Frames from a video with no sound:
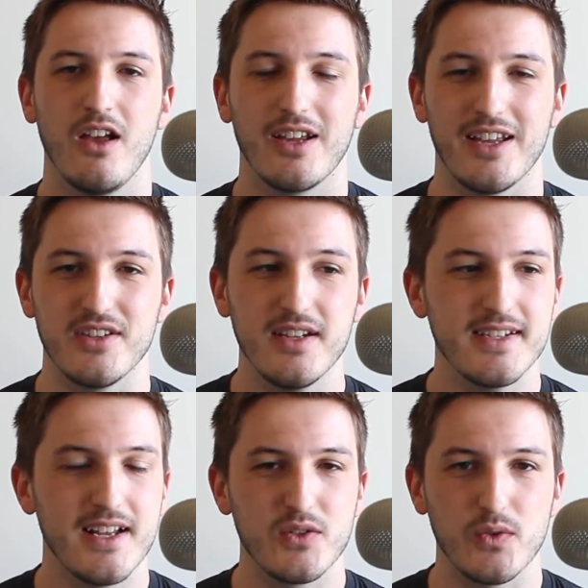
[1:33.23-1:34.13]
Okay, so let's
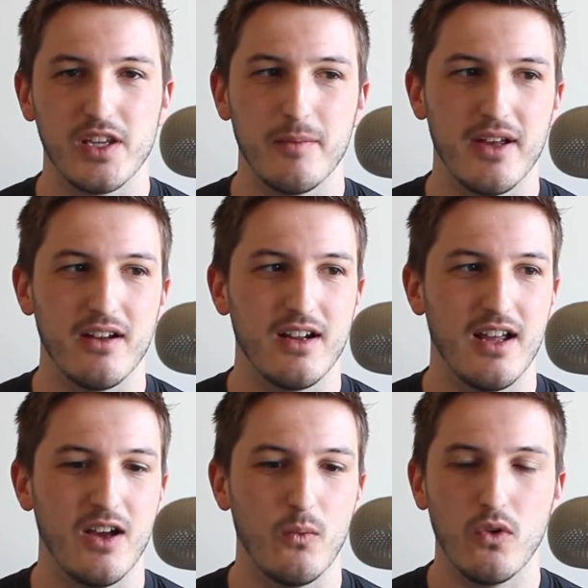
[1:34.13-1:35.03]
start talking about
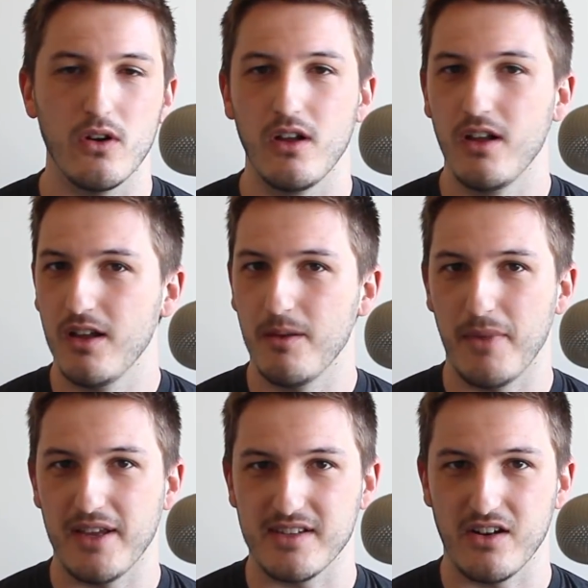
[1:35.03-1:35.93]
uh, what
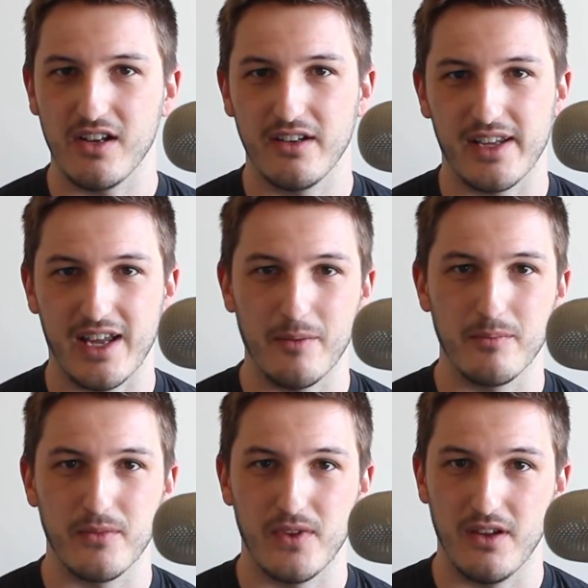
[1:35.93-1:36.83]
makes an Ionic
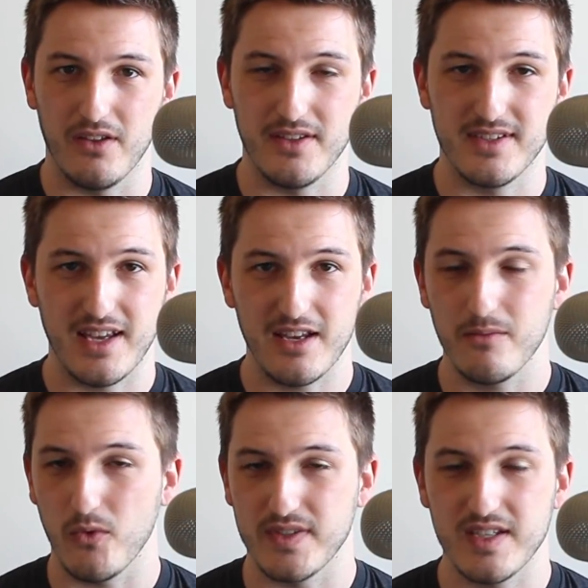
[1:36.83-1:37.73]
app the, the
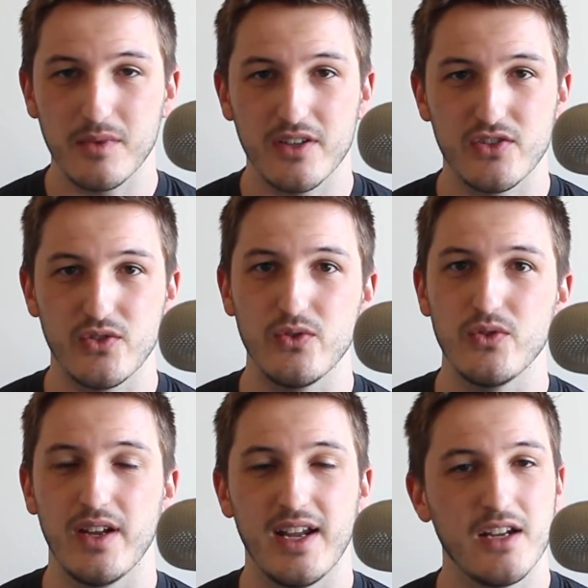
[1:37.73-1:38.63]
same or similar
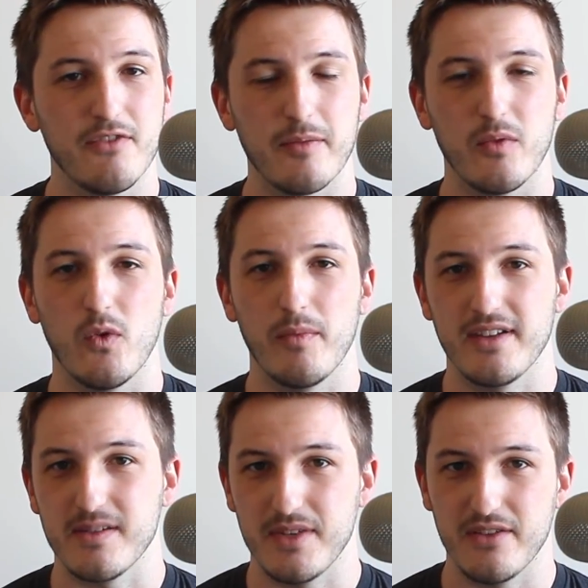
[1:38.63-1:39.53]
to a native app and what
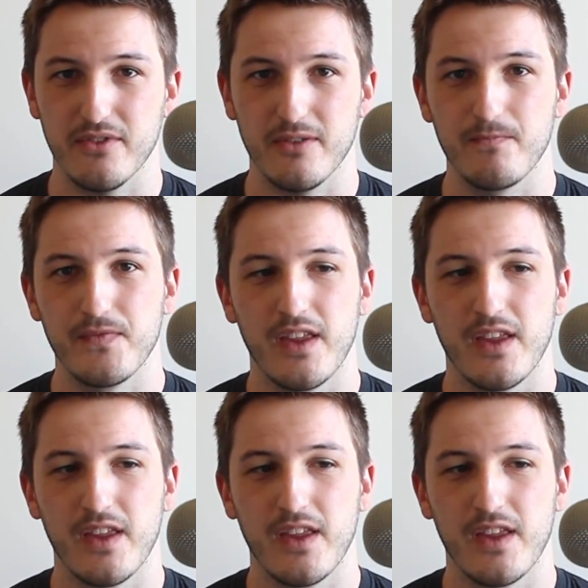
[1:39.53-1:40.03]
makes them different.